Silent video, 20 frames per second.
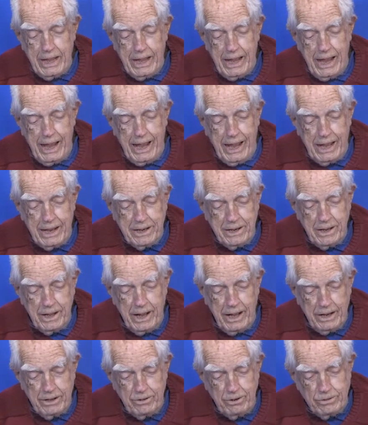And
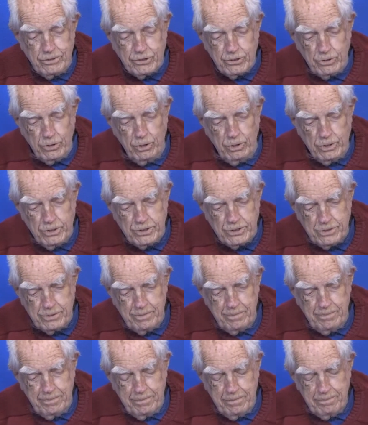uh, two schools
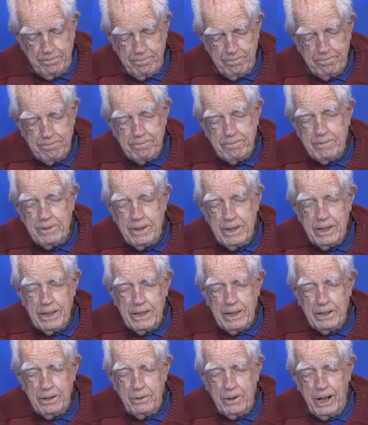
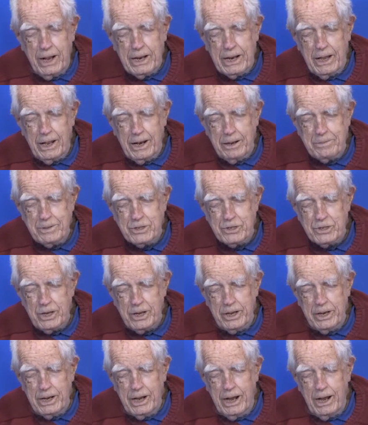well, now let me
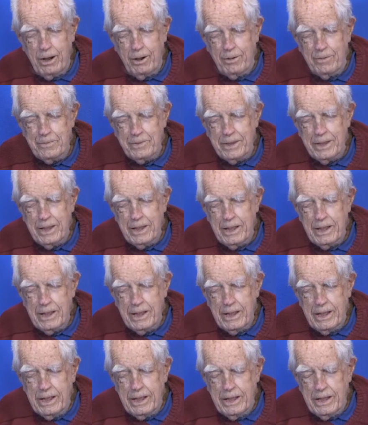see now.
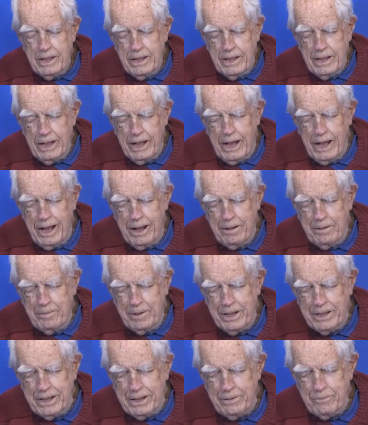Um,
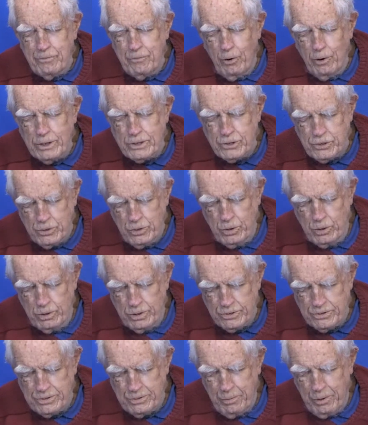I think four
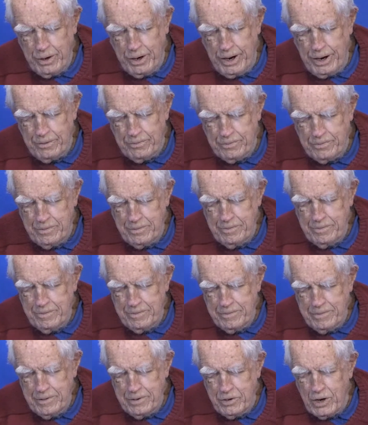schools where I've
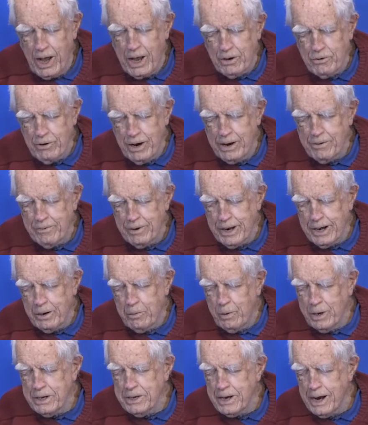taught driver ed at
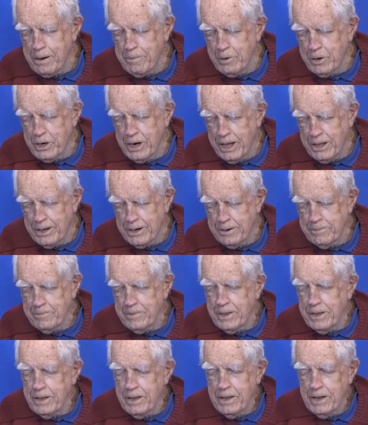one time or another
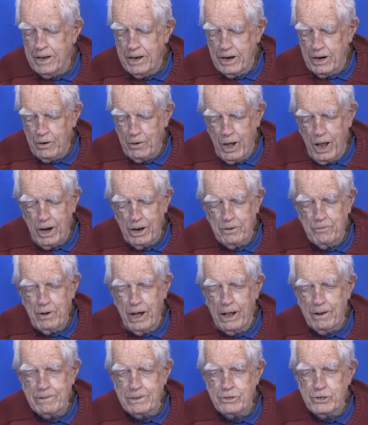are all
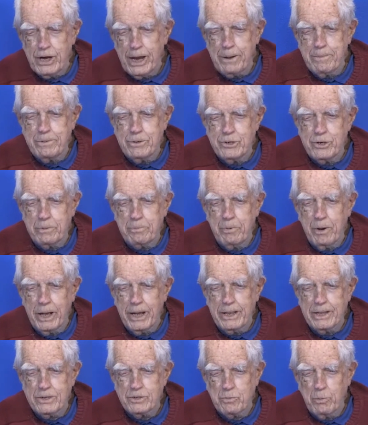involved in championship play
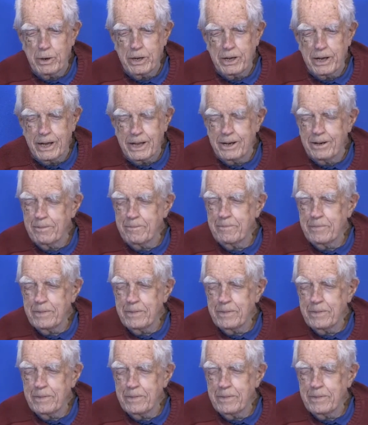this weekend,